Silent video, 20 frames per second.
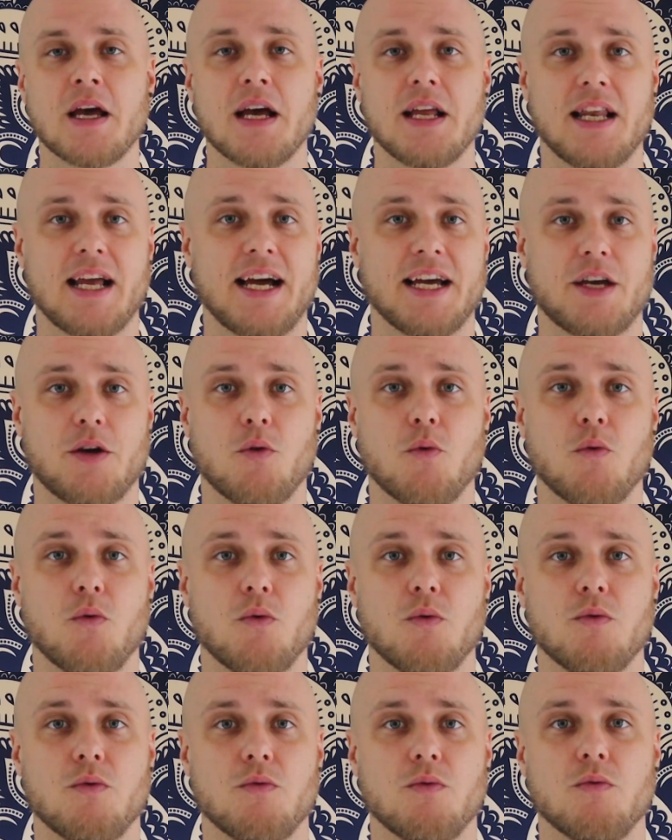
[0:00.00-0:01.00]
Like
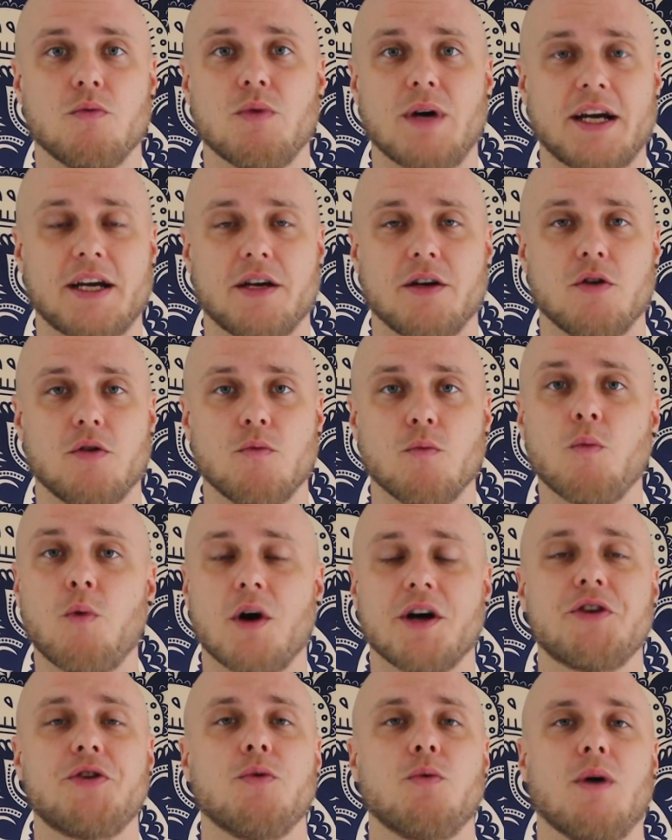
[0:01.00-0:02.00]

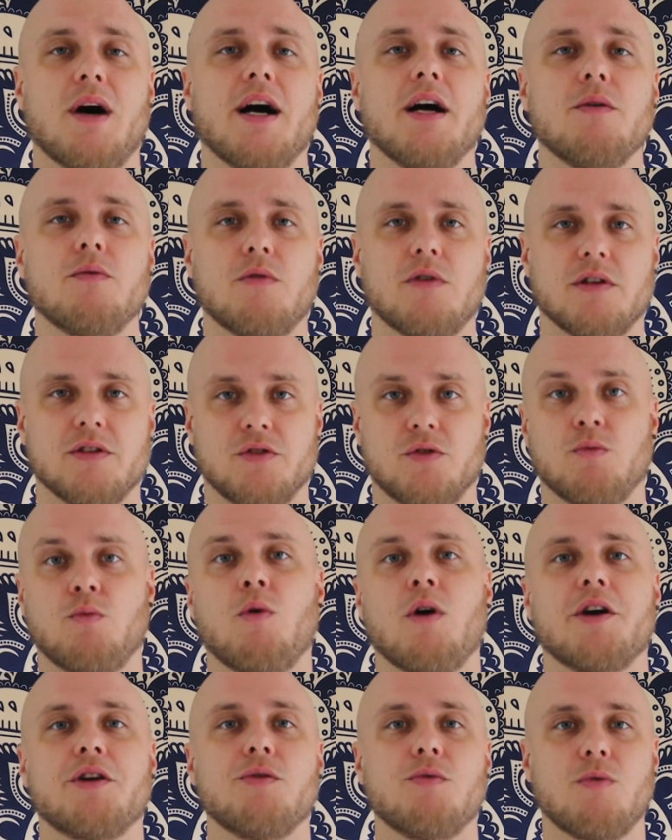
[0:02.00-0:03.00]
what do I want?
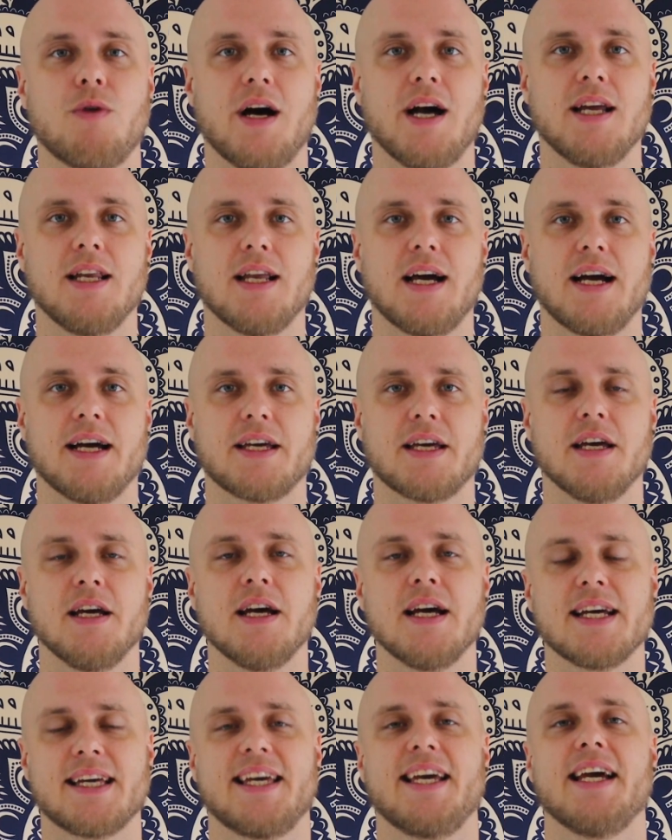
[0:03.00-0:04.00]
What do I like?
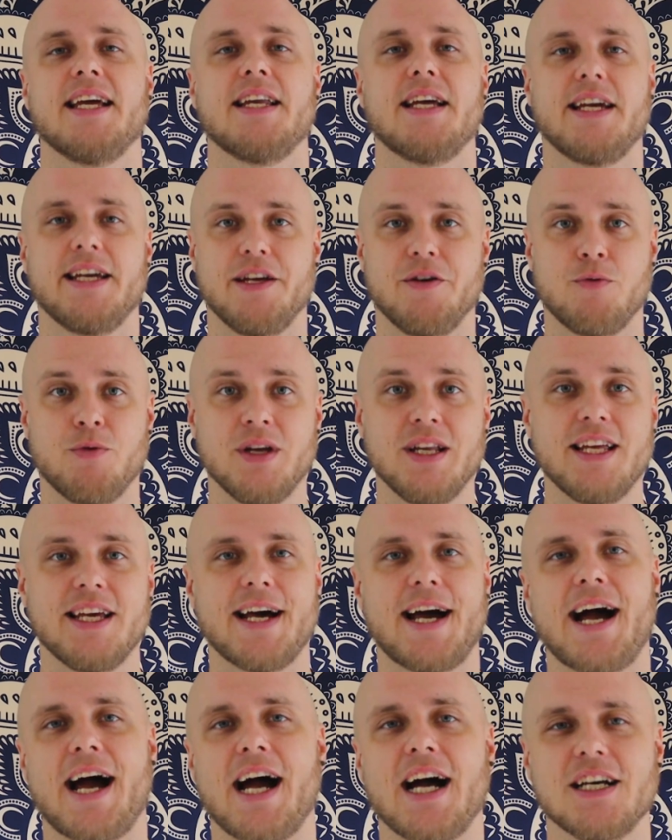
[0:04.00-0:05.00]
Can I really
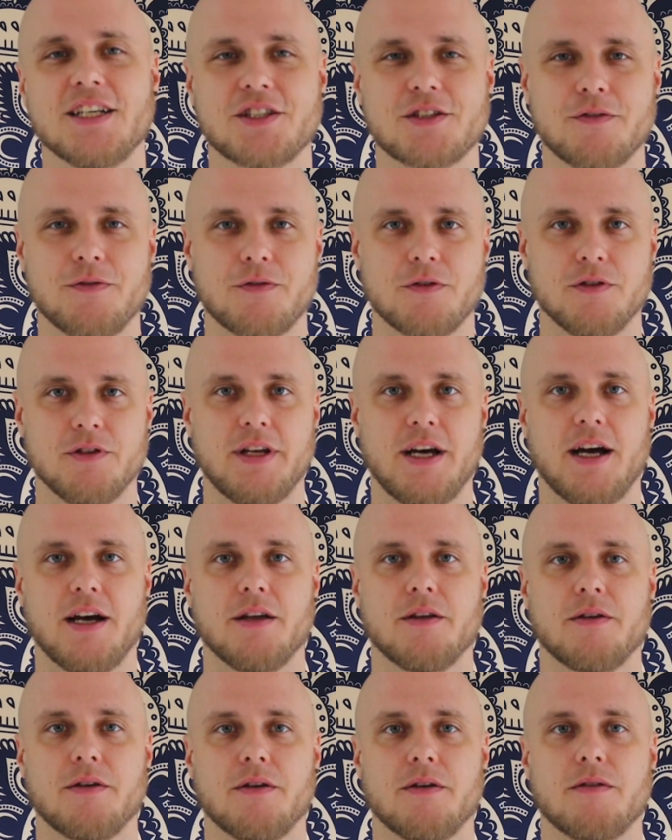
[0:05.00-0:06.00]
ask for that,
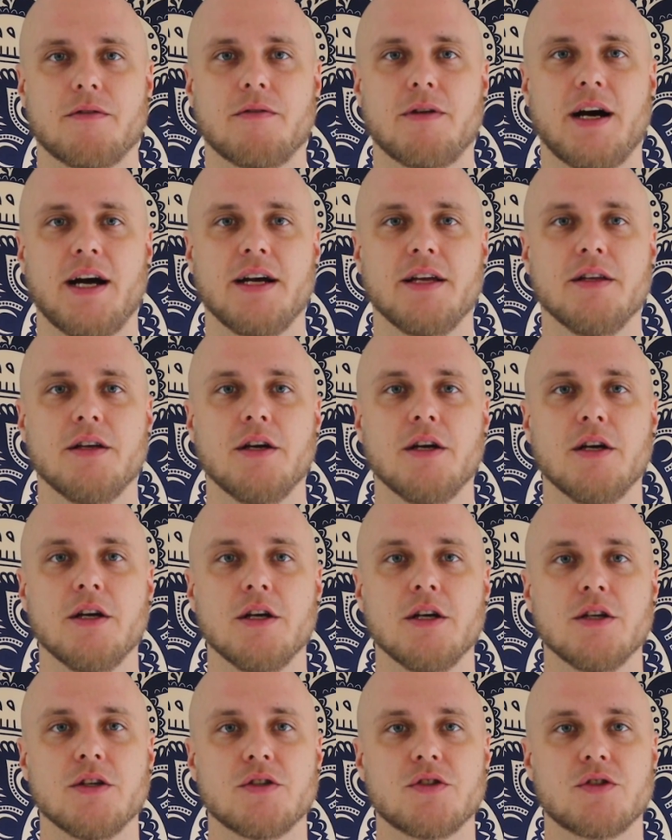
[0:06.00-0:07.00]
right?
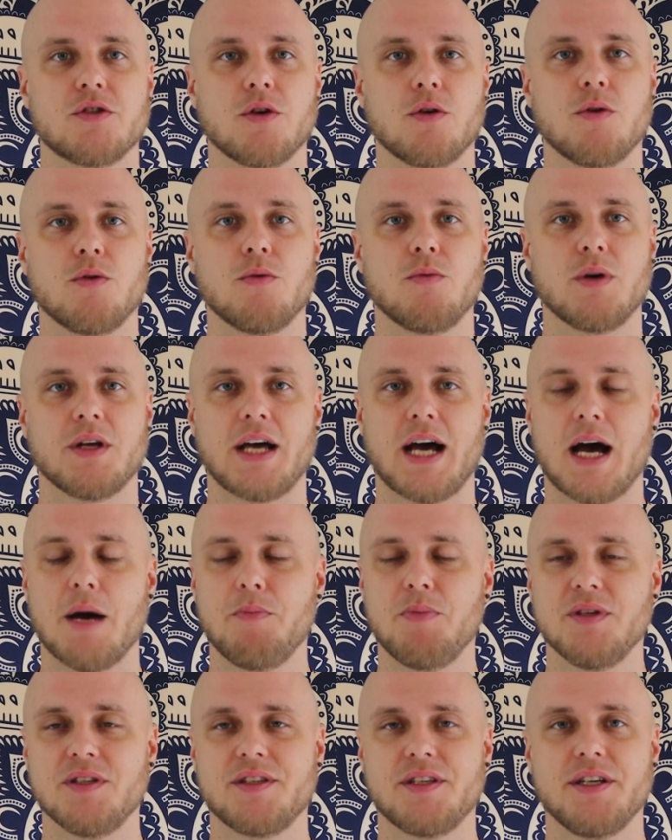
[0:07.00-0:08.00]
So what
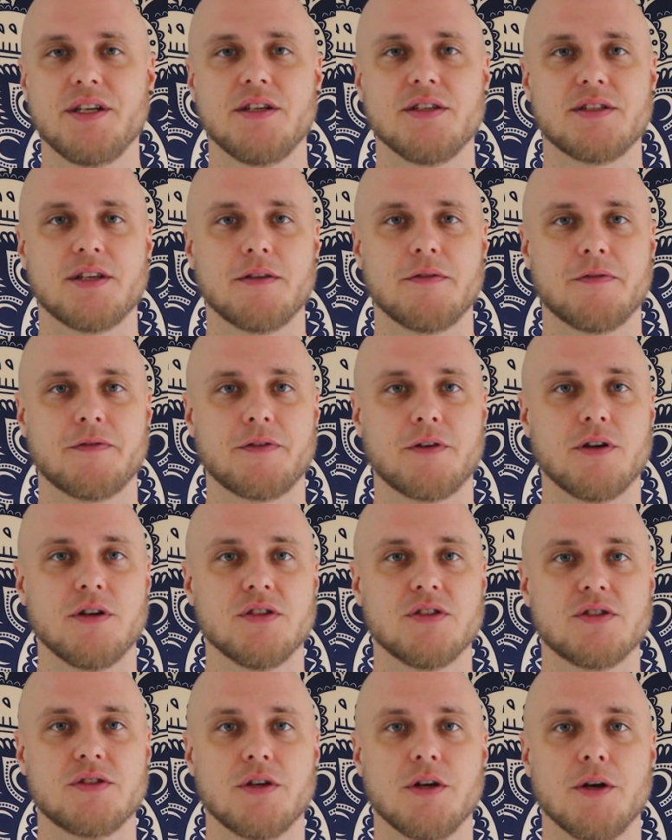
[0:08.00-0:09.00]
happens here is at
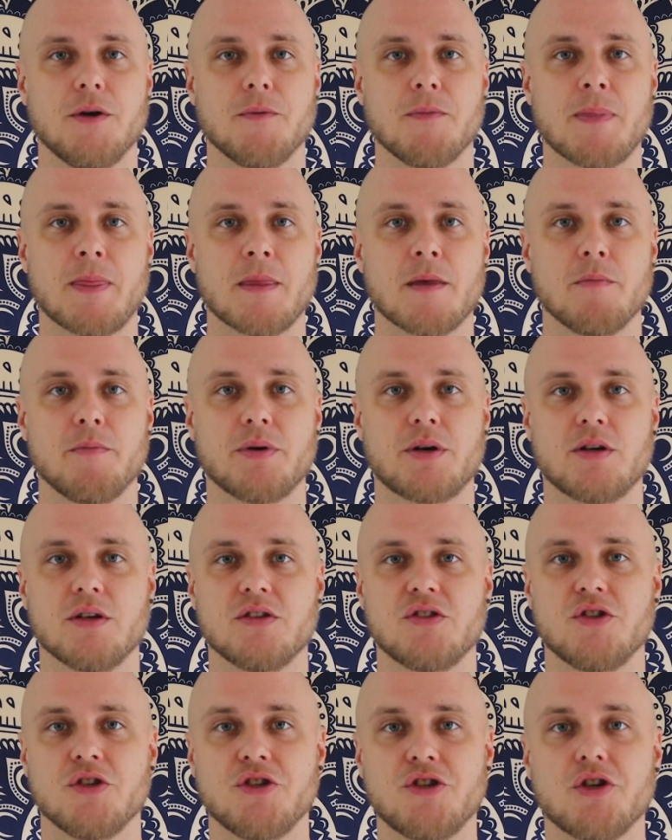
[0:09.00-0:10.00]
first,
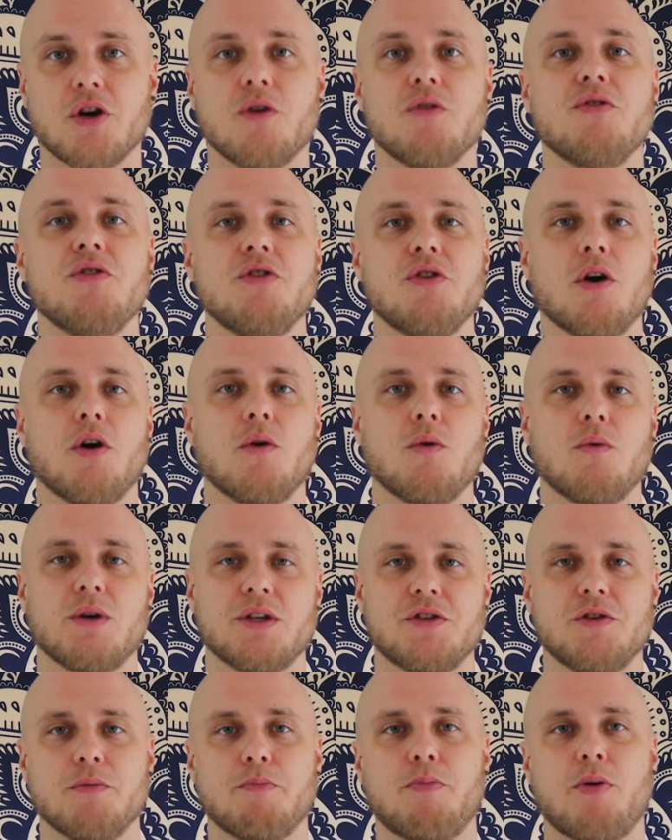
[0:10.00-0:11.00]
because you don't know
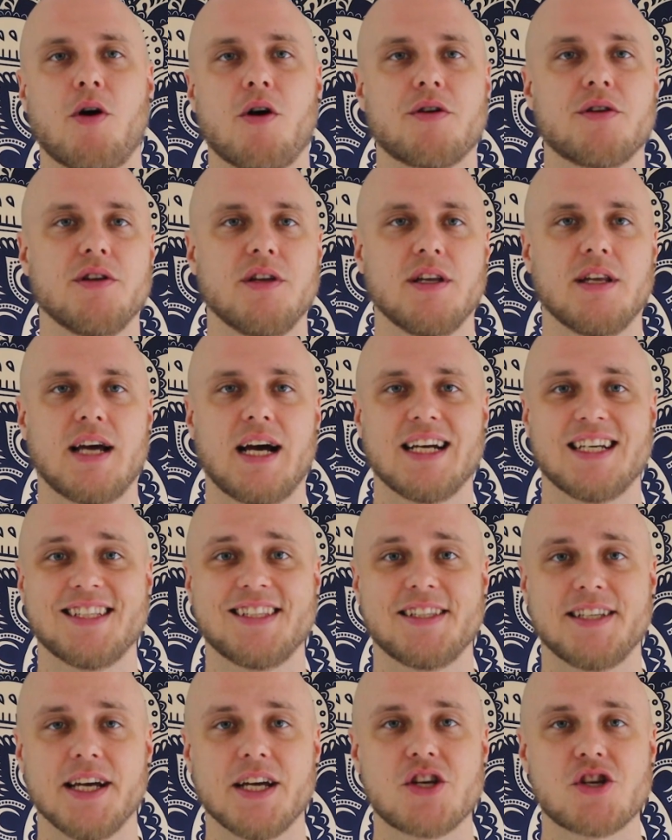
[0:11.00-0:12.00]
what your partner likes
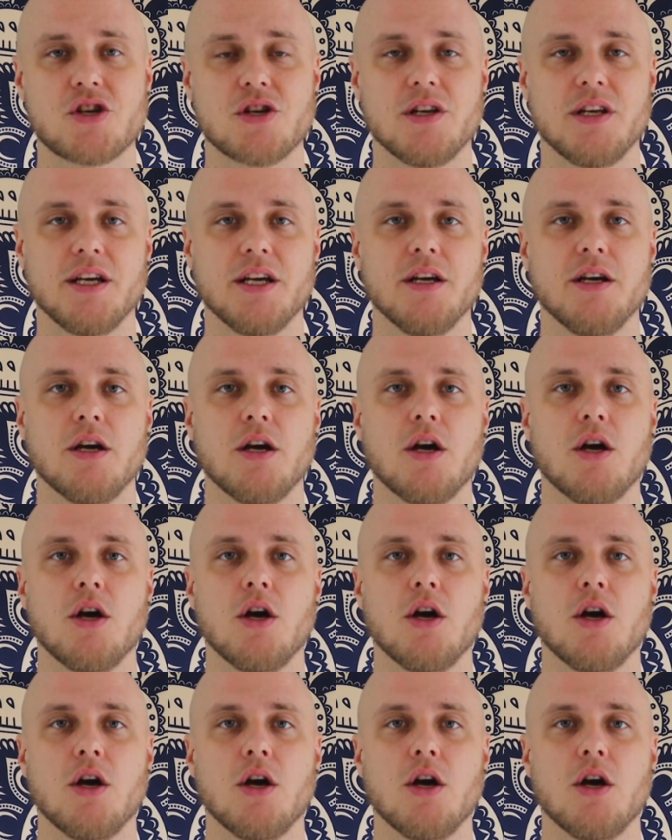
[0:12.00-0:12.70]
sexually,